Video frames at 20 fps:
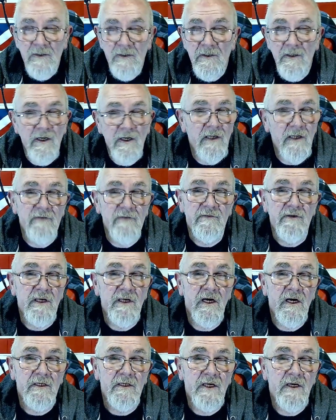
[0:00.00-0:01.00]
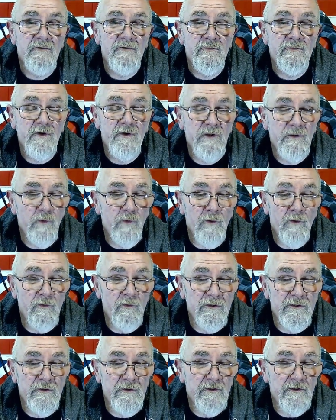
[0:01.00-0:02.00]
And if you can't cope with what
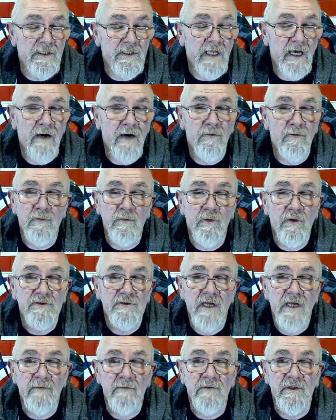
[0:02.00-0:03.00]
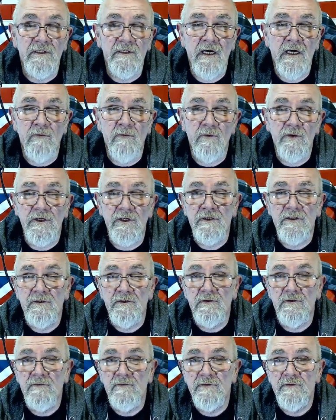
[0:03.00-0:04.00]
we're doing now or what's happening now, what are you going to
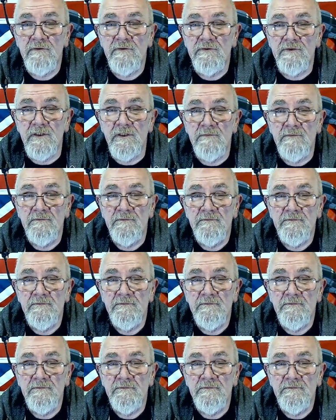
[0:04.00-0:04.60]
do in the future?